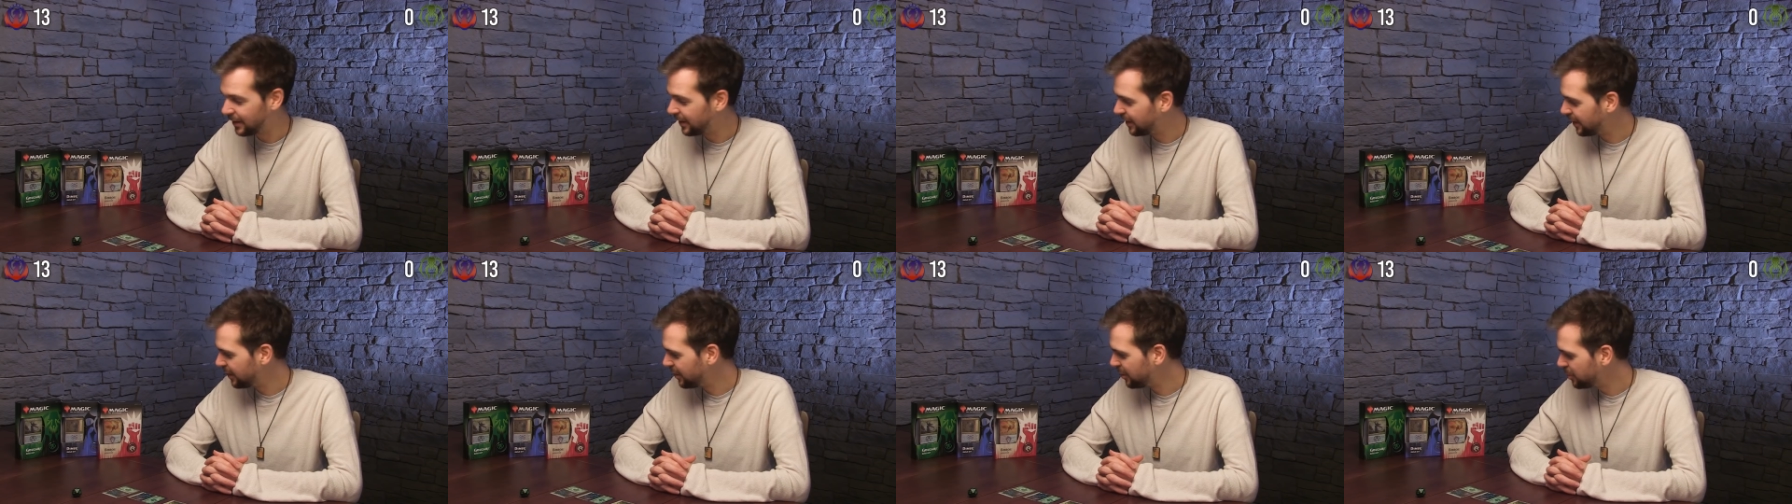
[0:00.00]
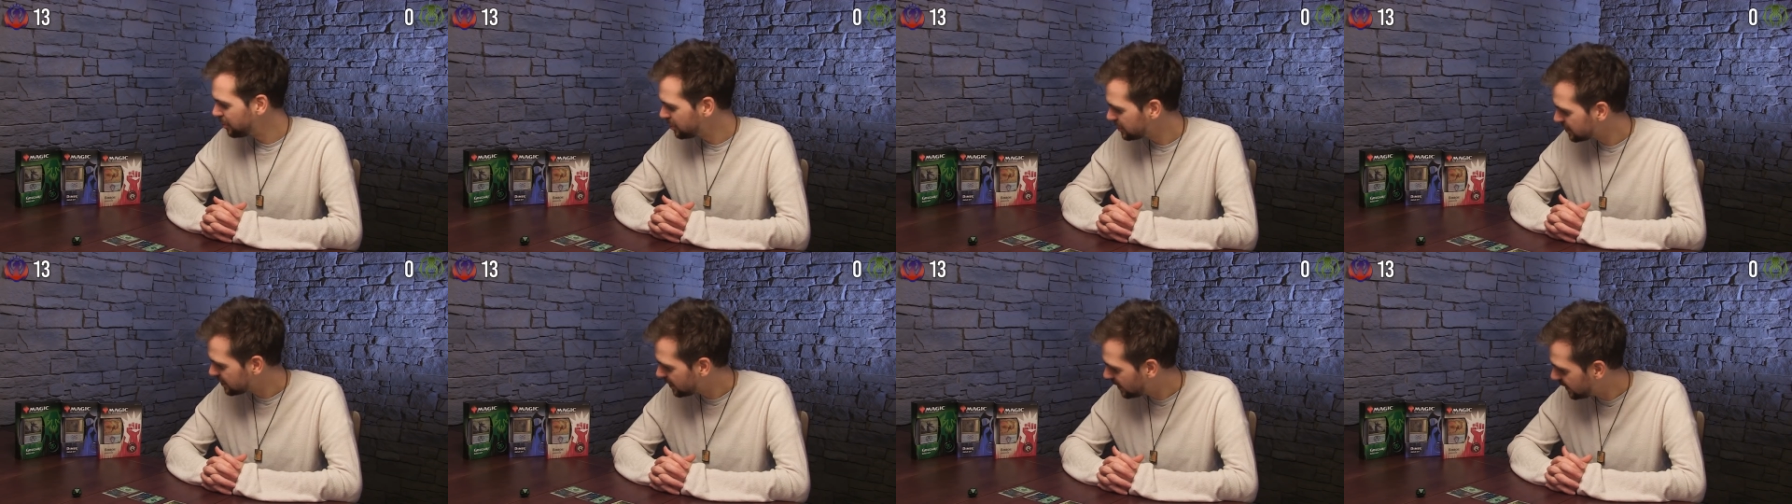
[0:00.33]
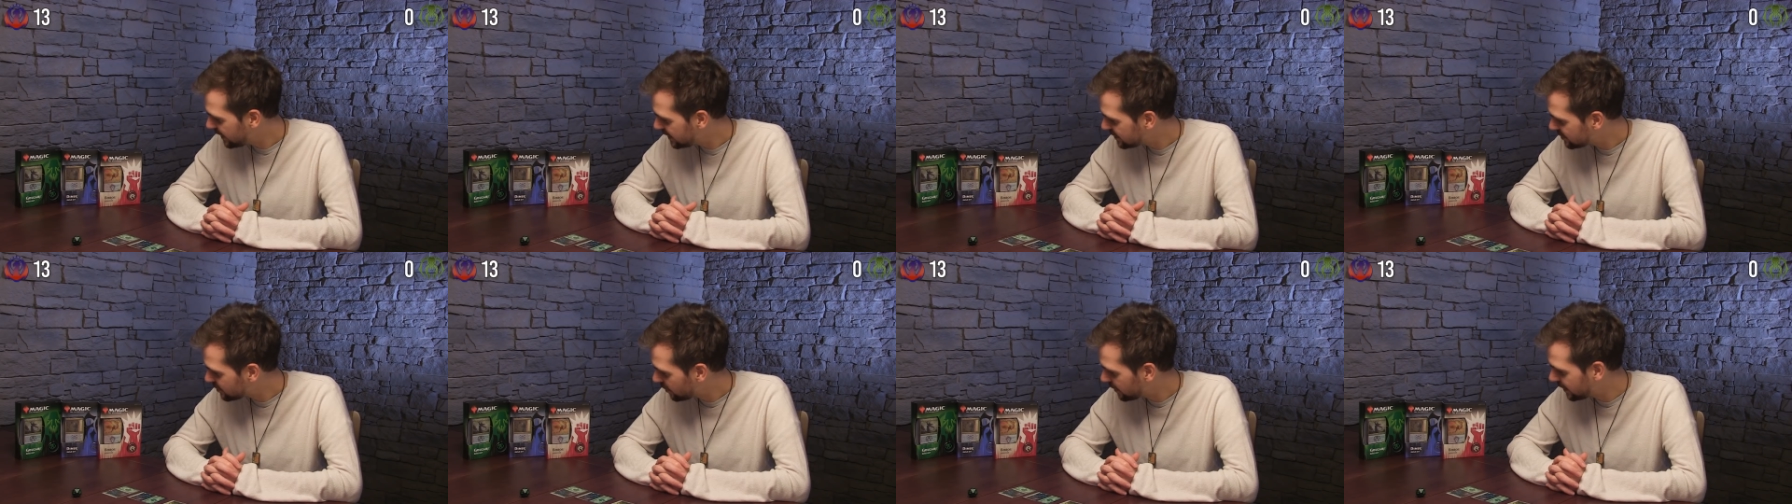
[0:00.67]
Uh, who was
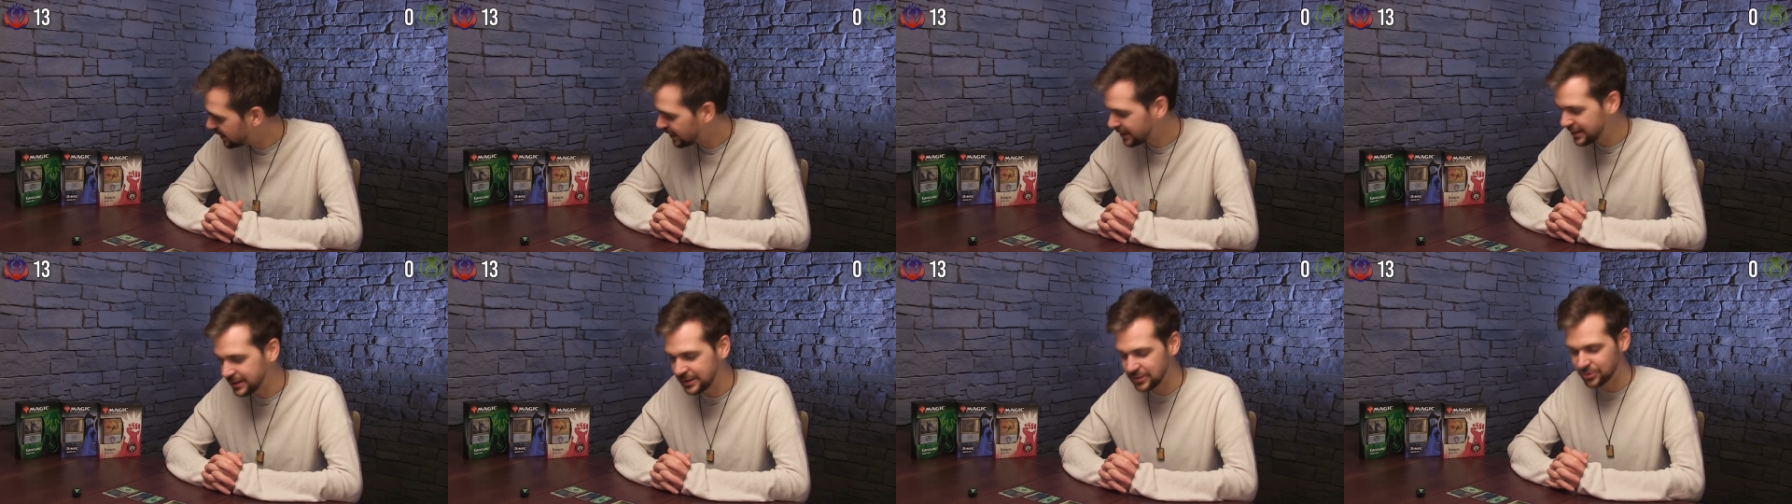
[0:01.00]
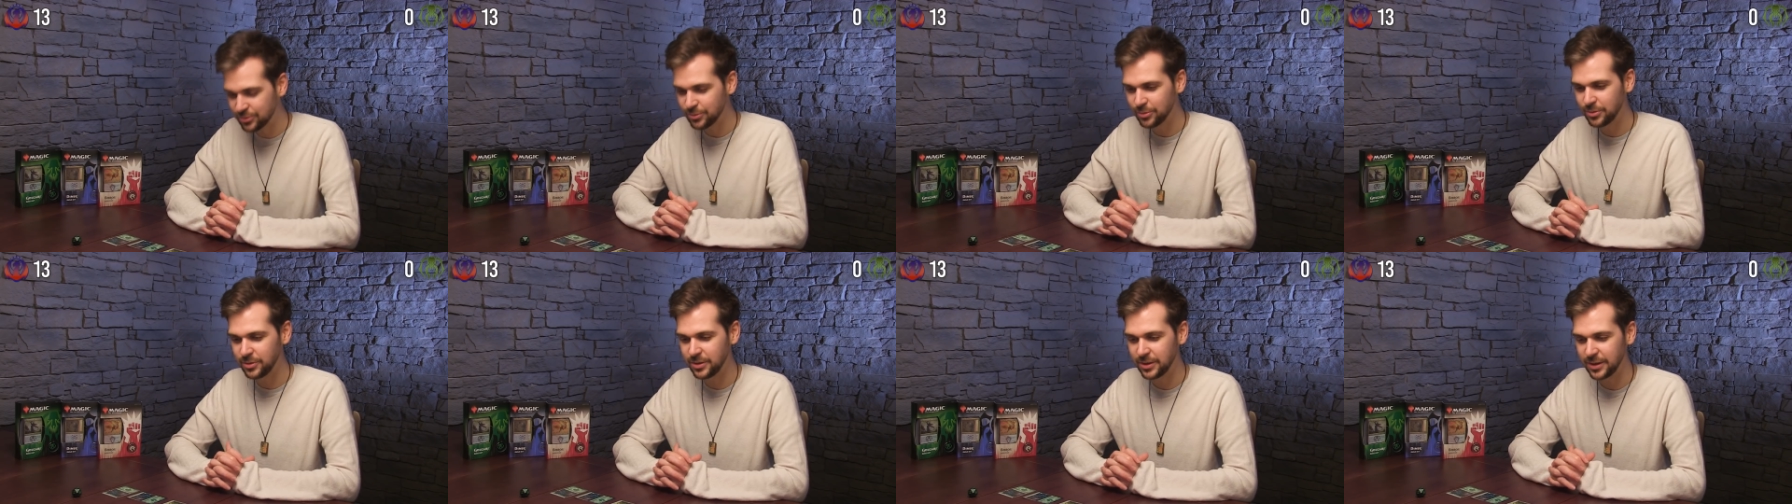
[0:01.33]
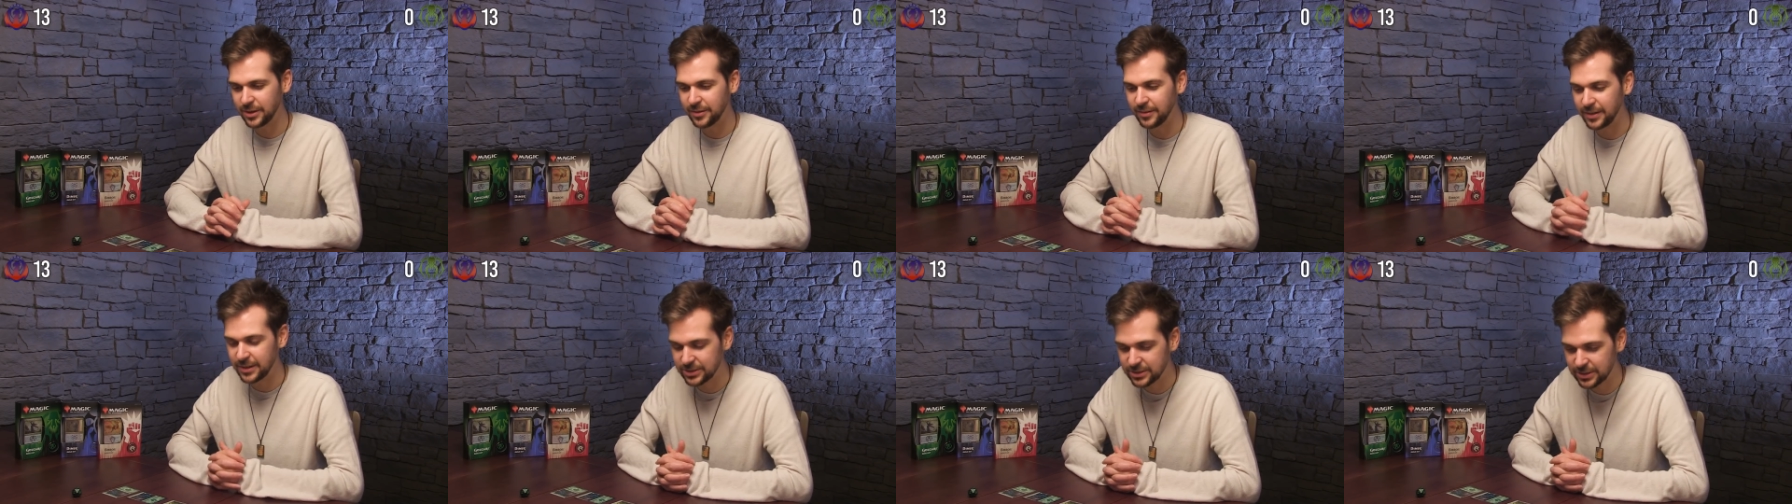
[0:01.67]
I? Oni. I didn't draw
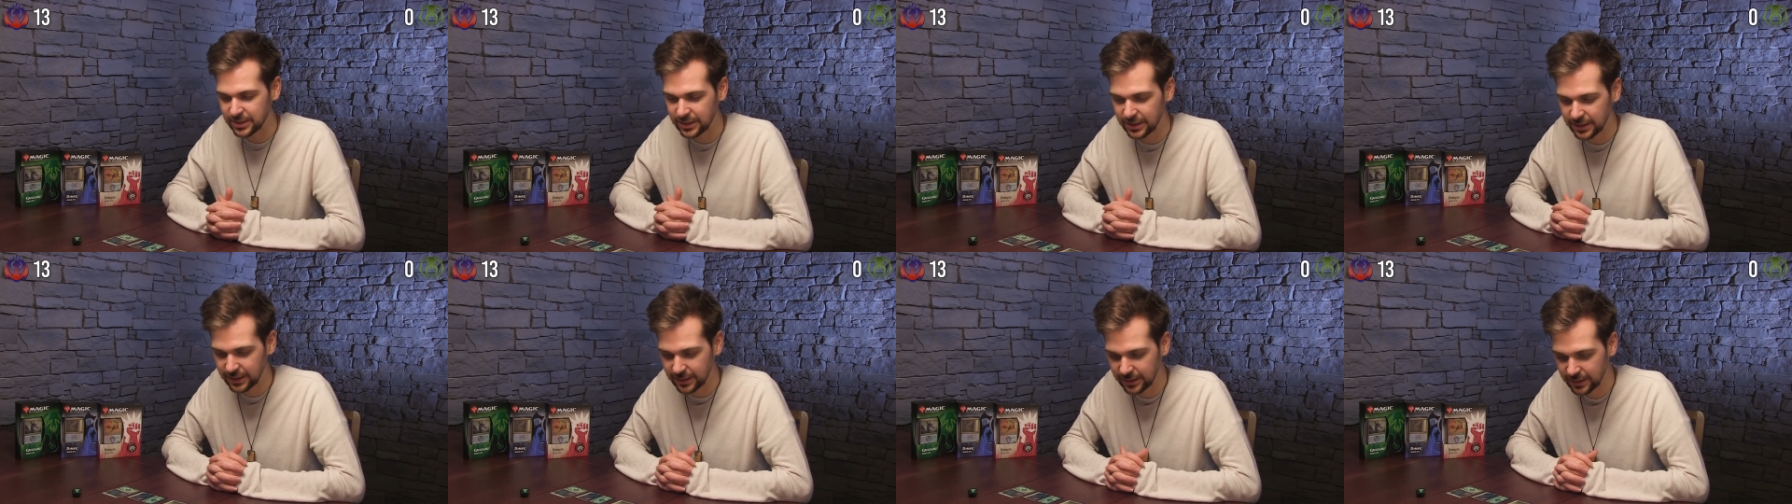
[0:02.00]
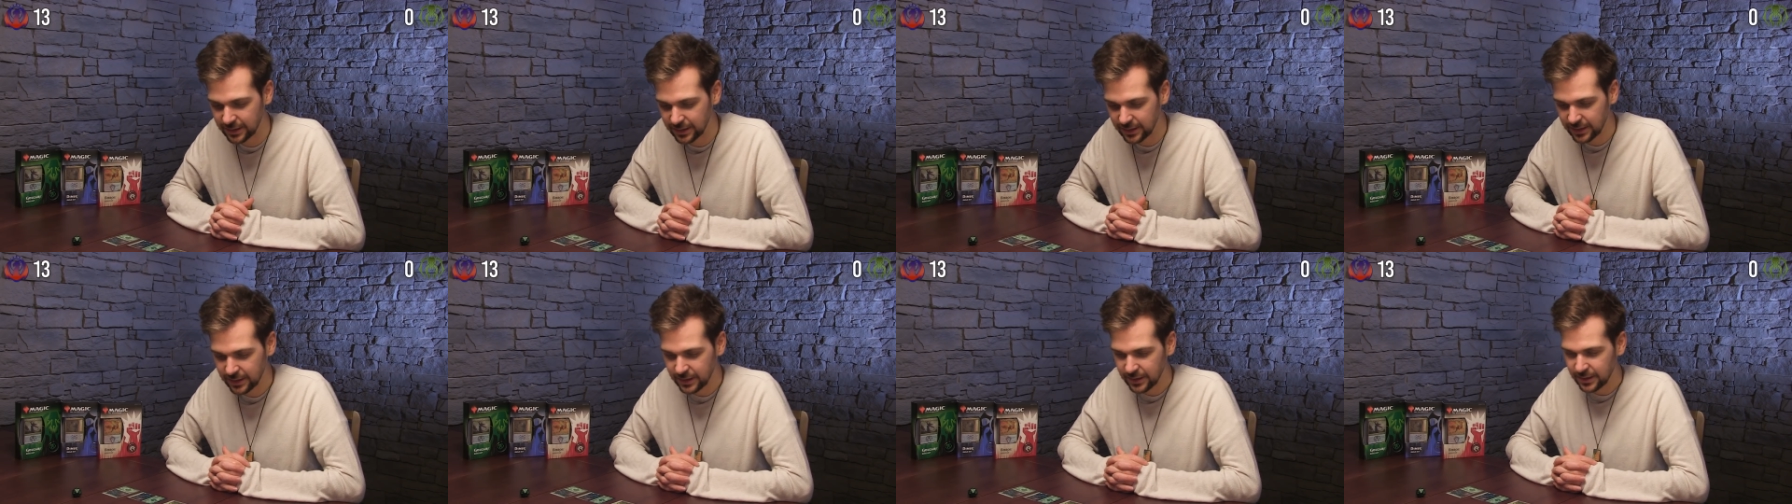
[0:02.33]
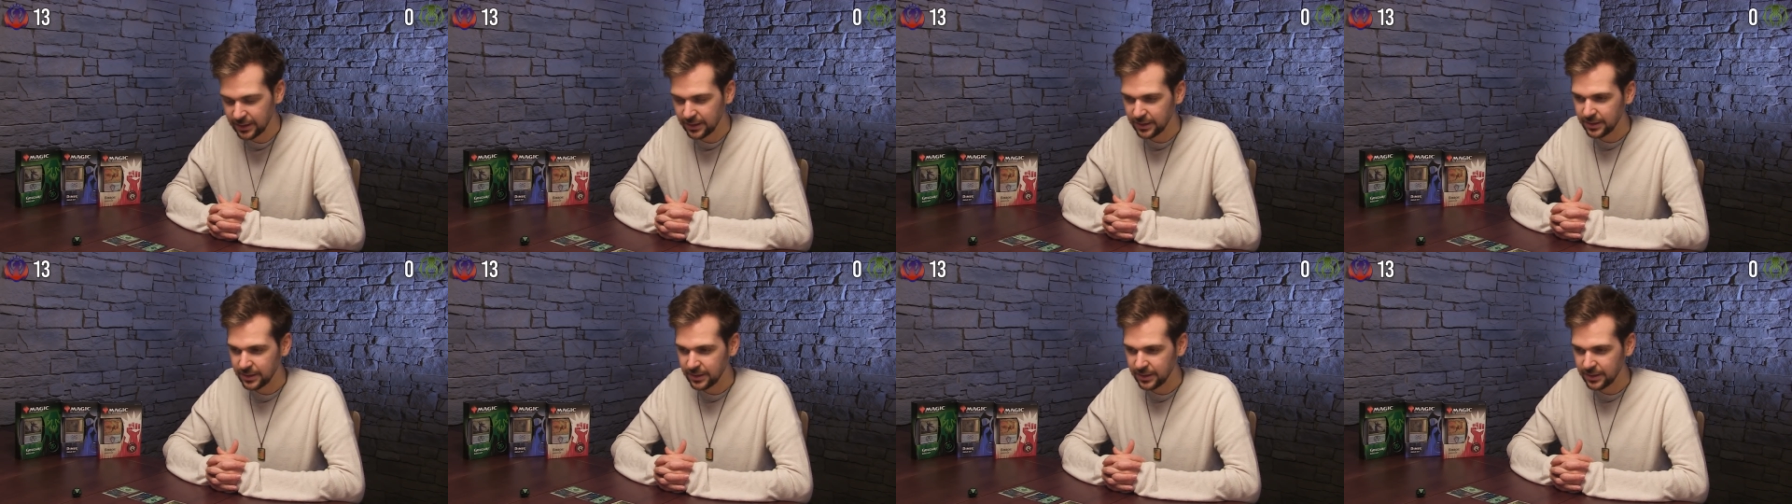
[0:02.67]
her. He's the, he's, the, he's